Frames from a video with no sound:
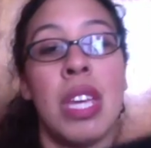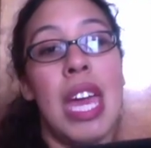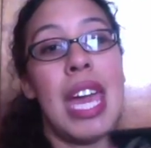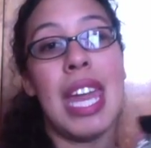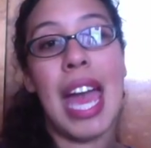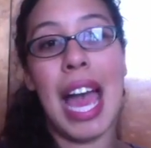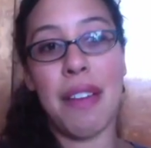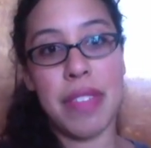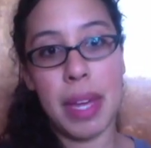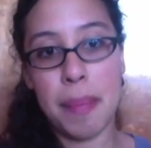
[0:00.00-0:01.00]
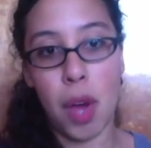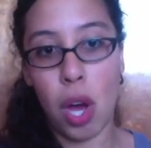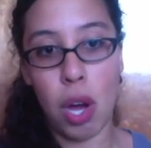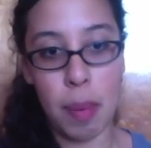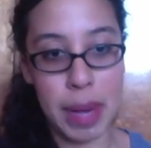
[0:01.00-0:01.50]
and I have them
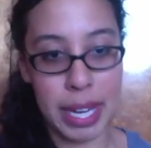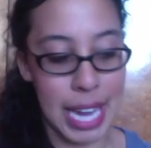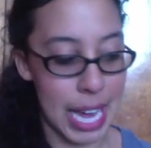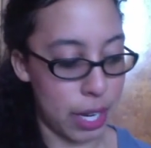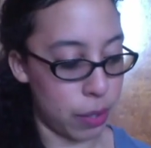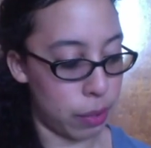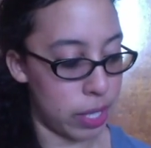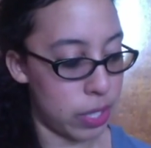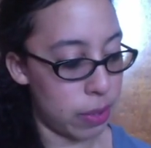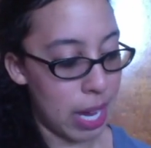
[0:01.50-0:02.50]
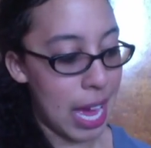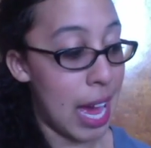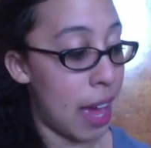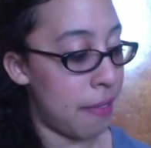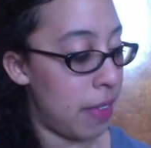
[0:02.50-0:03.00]
all by category. So I
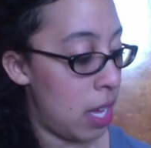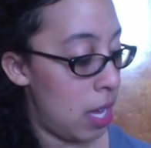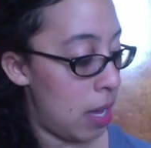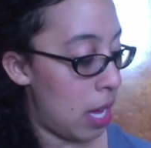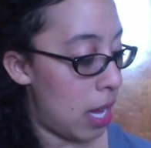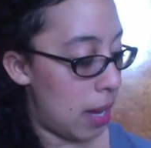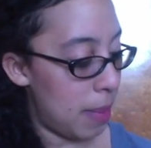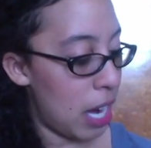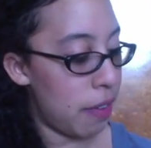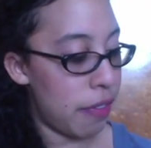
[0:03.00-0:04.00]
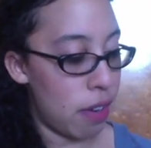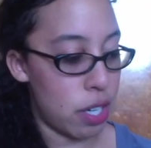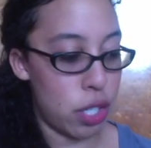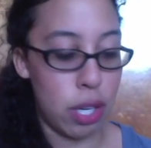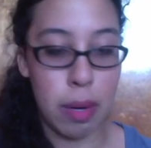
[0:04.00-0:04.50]
have air
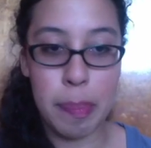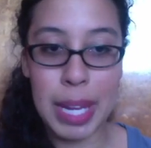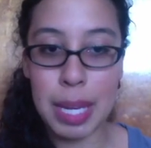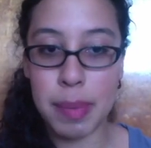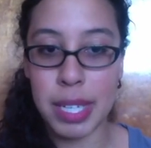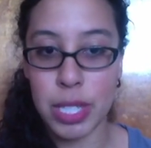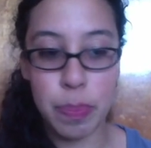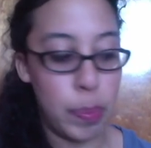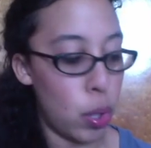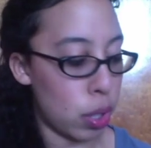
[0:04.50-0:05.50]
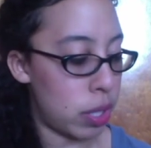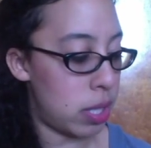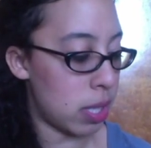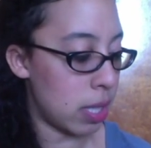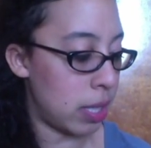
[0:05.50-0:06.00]
freshener, babies, books,
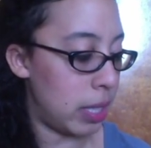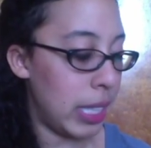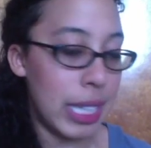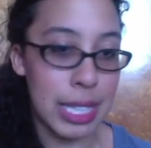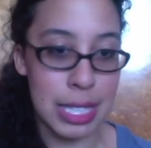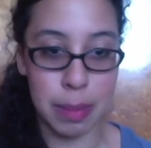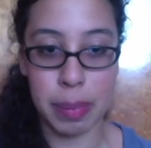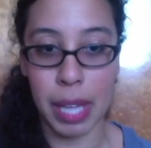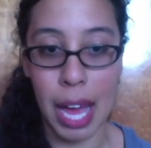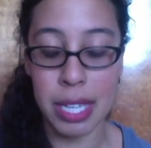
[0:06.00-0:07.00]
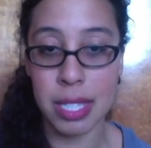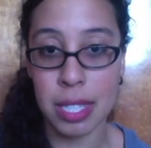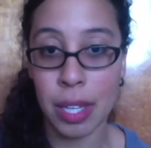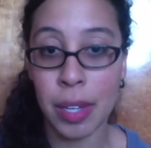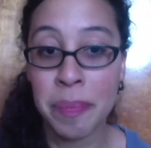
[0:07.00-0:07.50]
cleaning supplies.
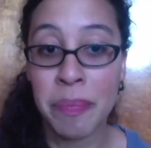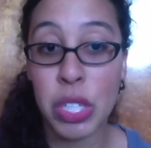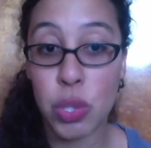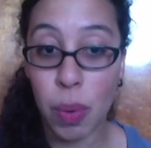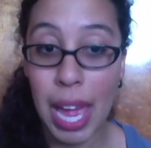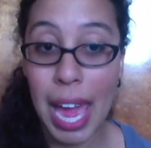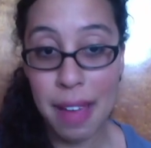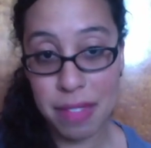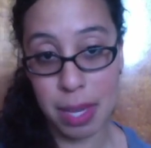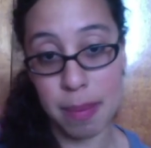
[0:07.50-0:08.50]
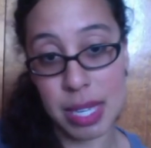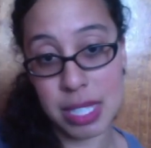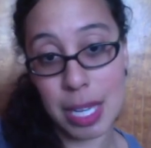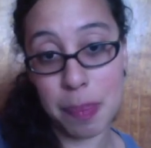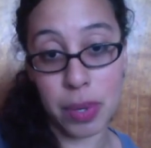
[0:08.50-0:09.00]
So I have them
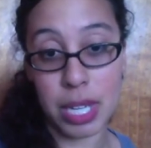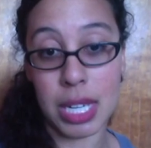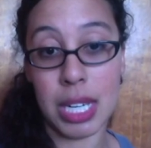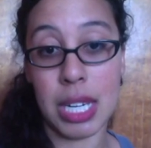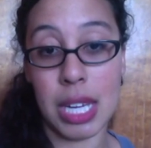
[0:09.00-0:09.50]
separated